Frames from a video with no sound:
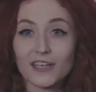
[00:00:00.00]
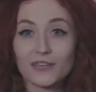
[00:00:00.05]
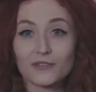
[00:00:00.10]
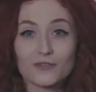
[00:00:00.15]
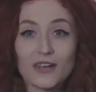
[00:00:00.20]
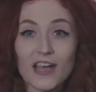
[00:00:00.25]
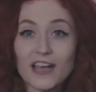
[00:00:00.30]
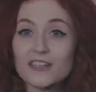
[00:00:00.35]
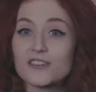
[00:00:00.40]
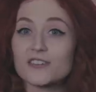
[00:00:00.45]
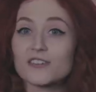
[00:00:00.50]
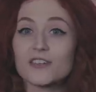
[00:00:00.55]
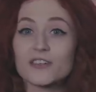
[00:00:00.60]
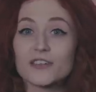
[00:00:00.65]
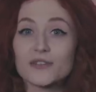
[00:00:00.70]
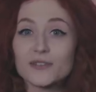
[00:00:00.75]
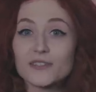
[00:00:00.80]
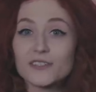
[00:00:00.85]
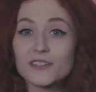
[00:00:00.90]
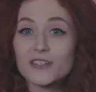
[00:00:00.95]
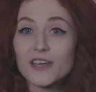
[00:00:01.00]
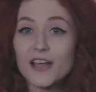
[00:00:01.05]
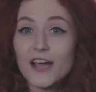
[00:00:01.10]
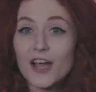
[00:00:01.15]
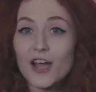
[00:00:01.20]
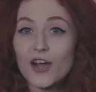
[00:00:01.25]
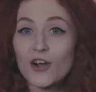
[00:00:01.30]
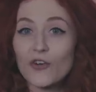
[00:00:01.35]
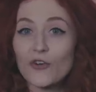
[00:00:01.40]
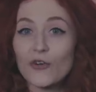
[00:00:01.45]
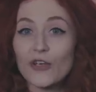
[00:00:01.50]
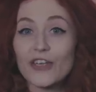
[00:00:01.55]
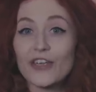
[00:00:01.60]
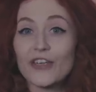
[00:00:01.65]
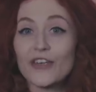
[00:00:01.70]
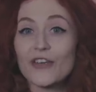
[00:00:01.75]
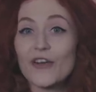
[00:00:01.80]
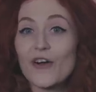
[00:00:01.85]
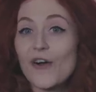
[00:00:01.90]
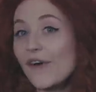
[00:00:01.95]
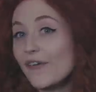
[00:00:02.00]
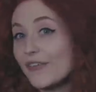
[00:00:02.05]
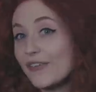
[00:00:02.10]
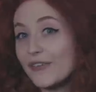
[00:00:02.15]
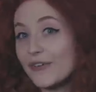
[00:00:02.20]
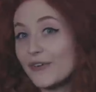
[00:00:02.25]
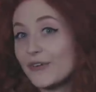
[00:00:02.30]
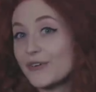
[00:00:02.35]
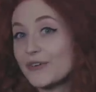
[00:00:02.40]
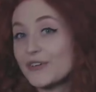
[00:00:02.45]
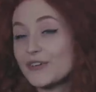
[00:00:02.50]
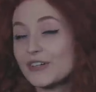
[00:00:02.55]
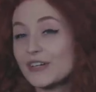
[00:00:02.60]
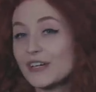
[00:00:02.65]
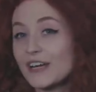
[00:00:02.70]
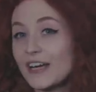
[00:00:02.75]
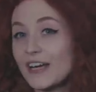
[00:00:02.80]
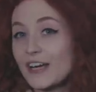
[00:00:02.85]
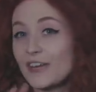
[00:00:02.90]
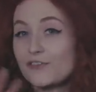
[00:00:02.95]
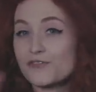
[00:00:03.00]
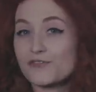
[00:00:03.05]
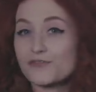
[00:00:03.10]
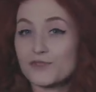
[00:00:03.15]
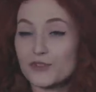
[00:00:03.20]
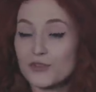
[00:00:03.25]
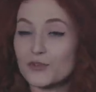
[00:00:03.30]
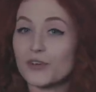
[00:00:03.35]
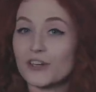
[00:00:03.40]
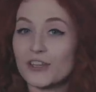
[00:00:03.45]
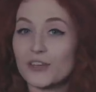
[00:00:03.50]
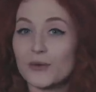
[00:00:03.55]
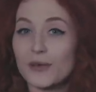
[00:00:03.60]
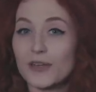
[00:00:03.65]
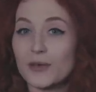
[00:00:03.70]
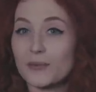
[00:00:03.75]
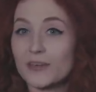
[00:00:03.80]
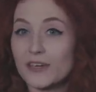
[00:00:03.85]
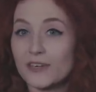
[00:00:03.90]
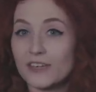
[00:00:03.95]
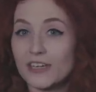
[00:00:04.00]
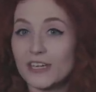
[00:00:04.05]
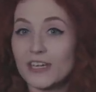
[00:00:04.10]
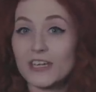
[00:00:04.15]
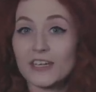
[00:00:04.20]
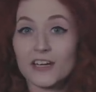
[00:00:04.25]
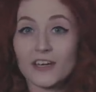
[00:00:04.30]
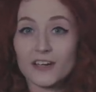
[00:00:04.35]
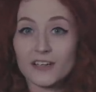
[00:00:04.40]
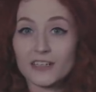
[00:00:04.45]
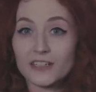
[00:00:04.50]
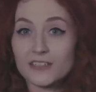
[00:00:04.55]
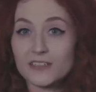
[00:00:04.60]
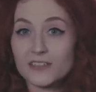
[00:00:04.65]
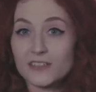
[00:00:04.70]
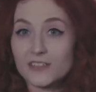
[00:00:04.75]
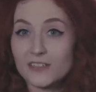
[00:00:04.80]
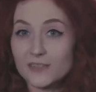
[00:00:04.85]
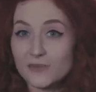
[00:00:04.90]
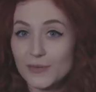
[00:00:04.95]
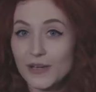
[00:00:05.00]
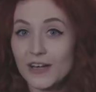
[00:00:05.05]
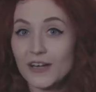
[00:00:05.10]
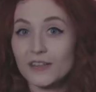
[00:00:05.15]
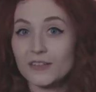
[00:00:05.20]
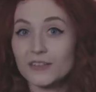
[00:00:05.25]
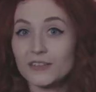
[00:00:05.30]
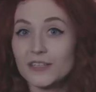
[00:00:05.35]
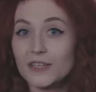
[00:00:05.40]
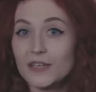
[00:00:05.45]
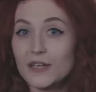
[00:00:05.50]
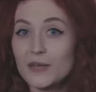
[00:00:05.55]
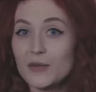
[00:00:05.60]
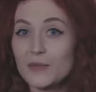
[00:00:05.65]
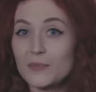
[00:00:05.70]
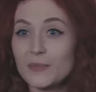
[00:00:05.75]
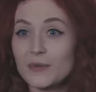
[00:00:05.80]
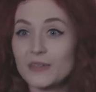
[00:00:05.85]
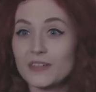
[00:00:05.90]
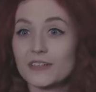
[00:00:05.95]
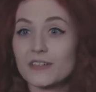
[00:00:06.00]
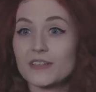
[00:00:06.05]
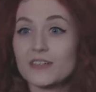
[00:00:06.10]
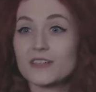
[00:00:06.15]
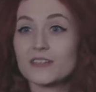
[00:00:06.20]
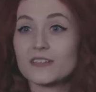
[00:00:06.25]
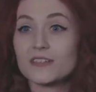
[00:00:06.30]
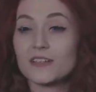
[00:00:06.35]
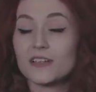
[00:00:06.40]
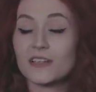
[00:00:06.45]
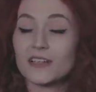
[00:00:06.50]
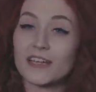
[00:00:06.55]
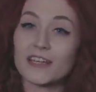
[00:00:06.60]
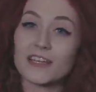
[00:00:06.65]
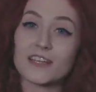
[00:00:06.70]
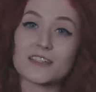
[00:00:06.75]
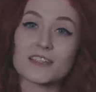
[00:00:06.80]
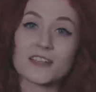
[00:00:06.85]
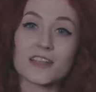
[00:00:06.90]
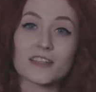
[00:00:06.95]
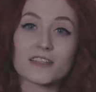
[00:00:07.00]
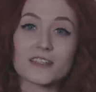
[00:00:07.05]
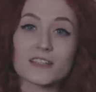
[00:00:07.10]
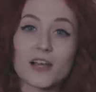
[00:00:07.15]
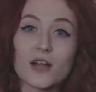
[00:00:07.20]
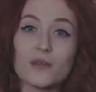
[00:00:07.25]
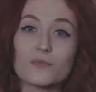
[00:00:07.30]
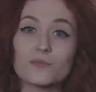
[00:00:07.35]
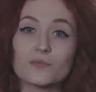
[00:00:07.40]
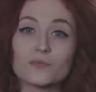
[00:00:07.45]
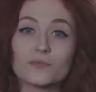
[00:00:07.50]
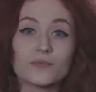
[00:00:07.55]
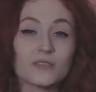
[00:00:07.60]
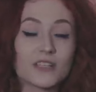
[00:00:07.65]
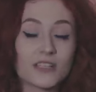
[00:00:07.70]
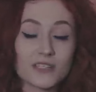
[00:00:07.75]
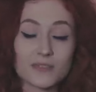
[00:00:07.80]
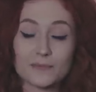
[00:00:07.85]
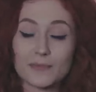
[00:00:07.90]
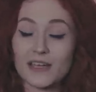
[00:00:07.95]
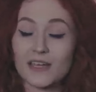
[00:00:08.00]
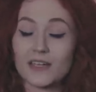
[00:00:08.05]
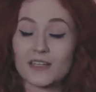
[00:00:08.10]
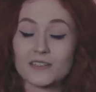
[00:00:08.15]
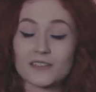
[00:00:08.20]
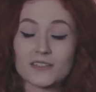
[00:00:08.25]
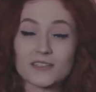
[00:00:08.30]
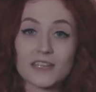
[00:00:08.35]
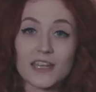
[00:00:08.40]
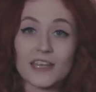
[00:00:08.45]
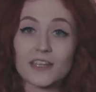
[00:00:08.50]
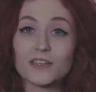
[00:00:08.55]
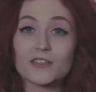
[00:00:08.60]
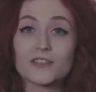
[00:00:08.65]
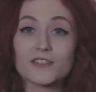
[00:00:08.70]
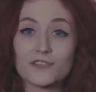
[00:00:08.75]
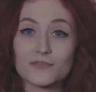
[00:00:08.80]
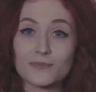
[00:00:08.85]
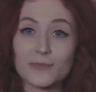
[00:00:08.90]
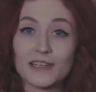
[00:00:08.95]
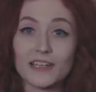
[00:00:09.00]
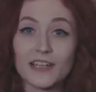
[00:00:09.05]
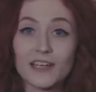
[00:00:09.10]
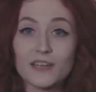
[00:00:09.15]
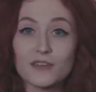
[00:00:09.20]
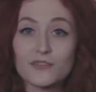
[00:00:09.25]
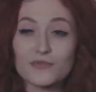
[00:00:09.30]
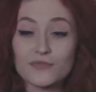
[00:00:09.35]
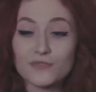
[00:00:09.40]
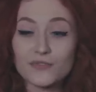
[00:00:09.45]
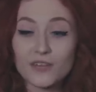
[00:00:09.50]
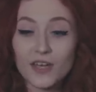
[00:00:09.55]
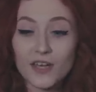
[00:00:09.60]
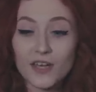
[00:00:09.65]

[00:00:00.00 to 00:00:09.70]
in Rack Studios. We also have recorded quite a bit of it in Ireland as well, because like I said, this album spans 10 years of my life.